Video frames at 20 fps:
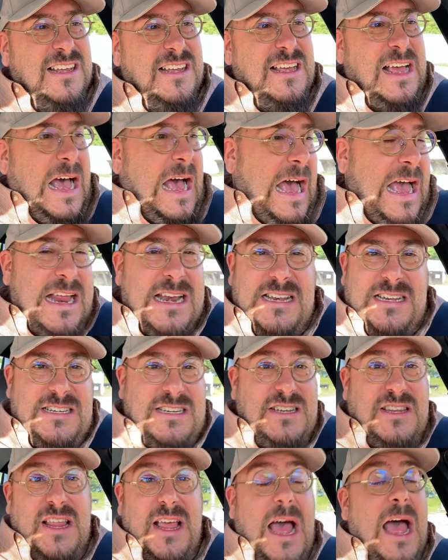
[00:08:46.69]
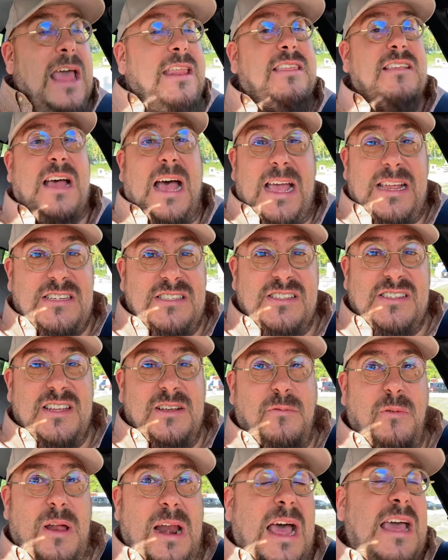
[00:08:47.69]
I, I i just
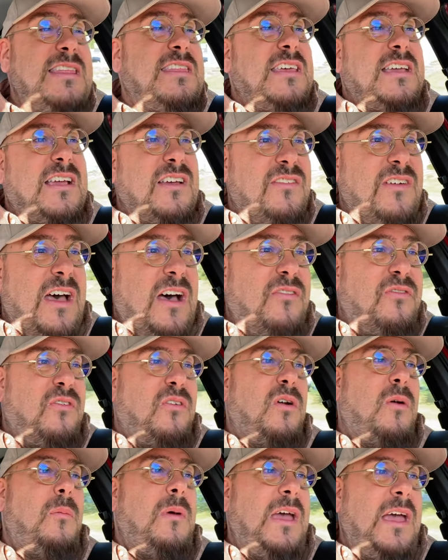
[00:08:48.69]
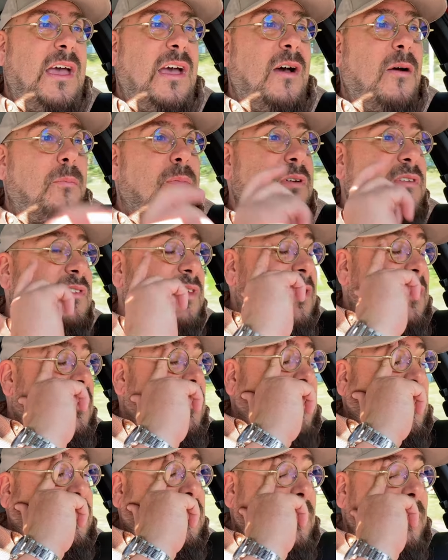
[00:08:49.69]
think when i think of alfa romeo
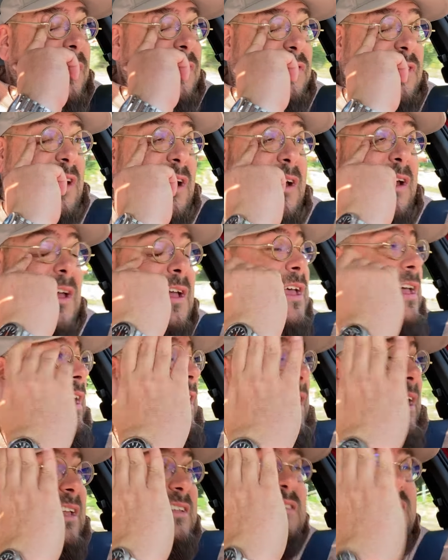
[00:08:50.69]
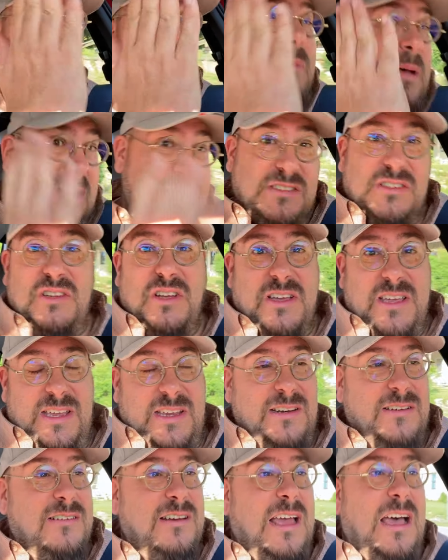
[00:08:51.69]
particularly from this era it's the best
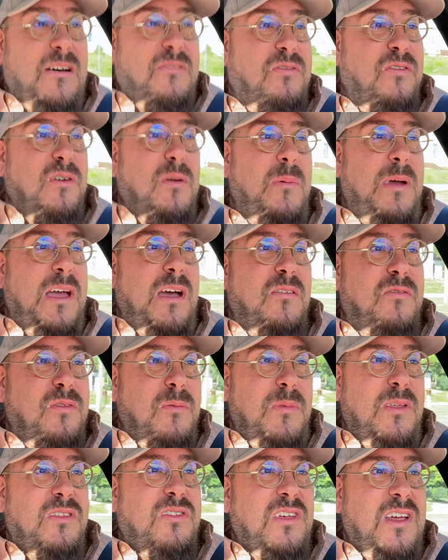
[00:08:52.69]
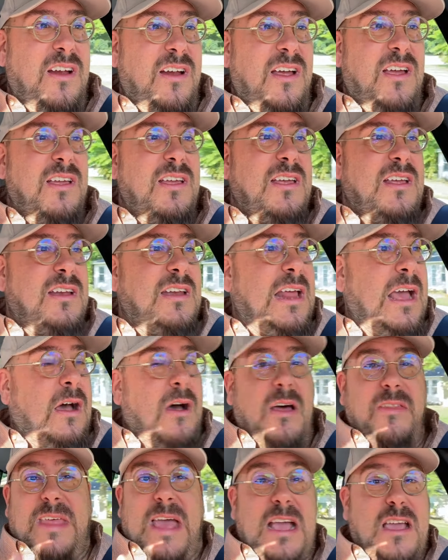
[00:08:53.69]
looking alfa romeo from this era now,
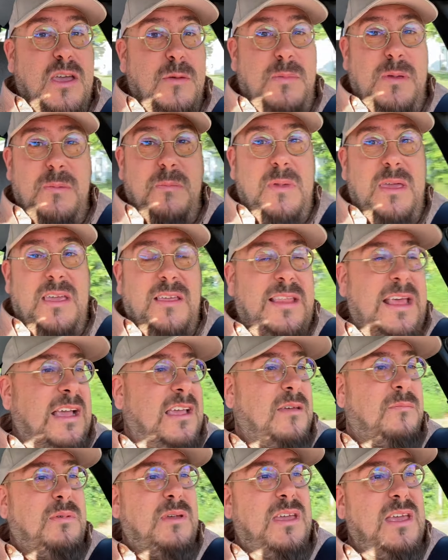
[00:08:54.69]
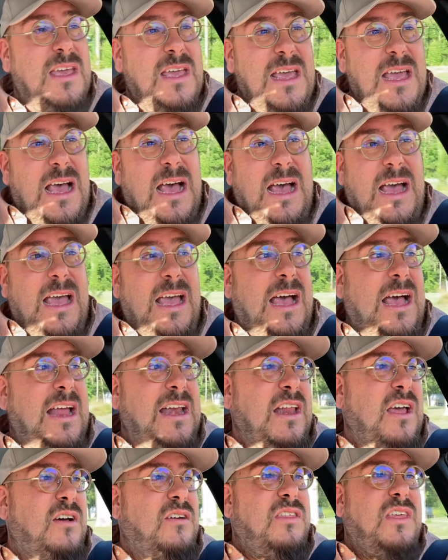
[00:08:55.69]
that could be me. That could be, I, I
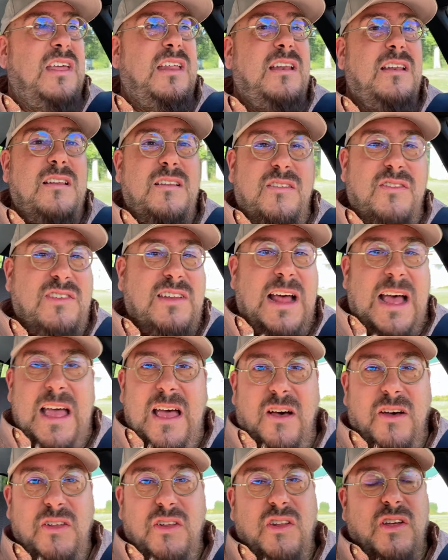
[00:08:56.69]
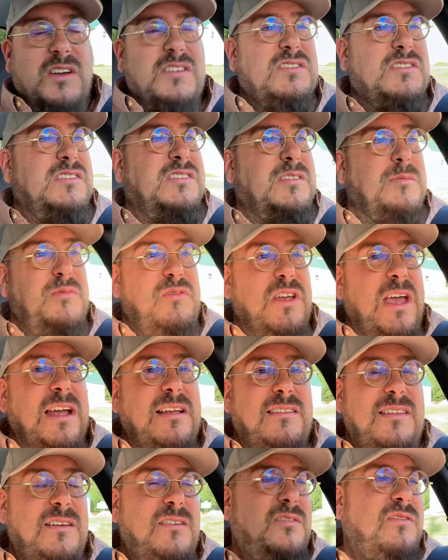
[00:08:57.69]
know that style and looks are
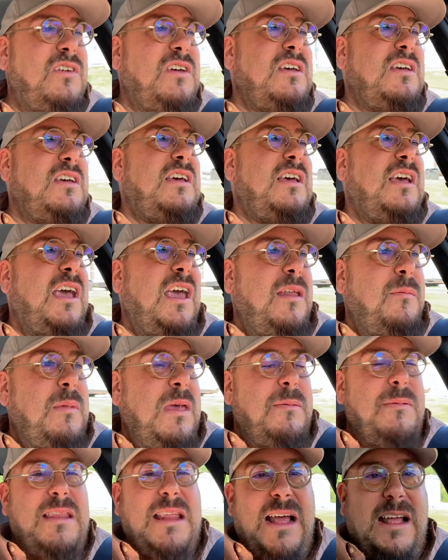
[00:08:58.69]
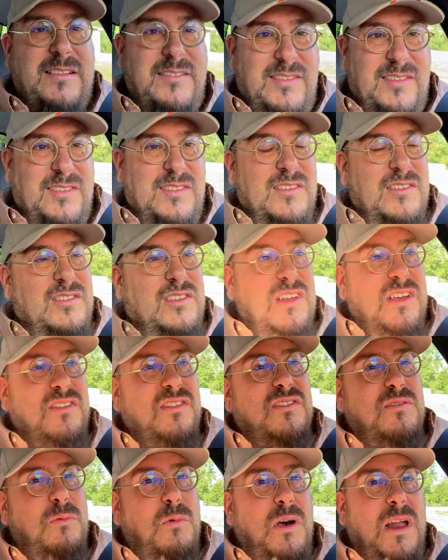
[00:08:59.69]
subjective, and maybe that's
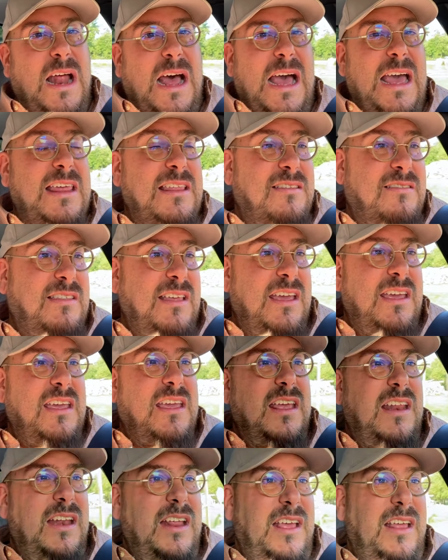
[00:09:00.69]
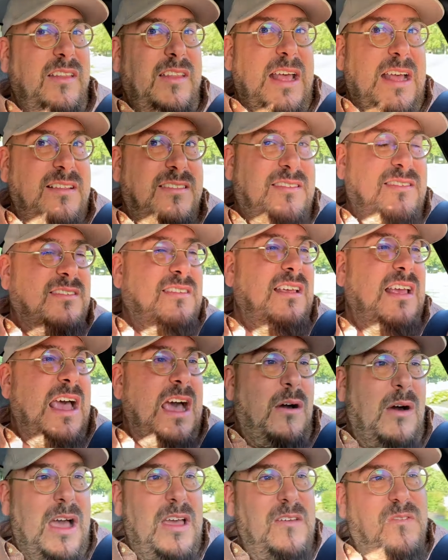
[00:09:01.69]
just what I think and, and that's
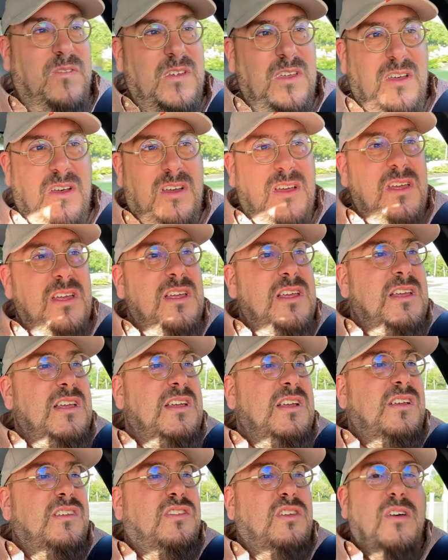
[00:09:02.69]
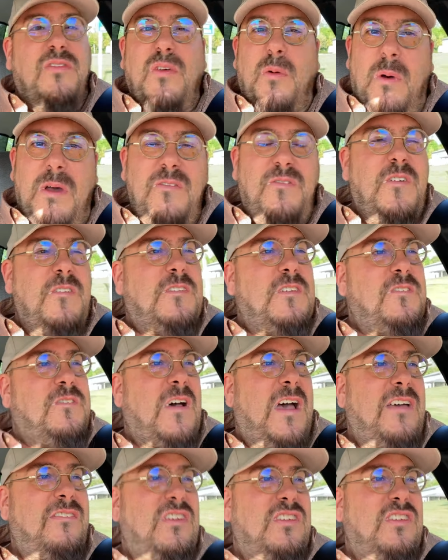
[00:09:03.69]
how I feel. So if the 155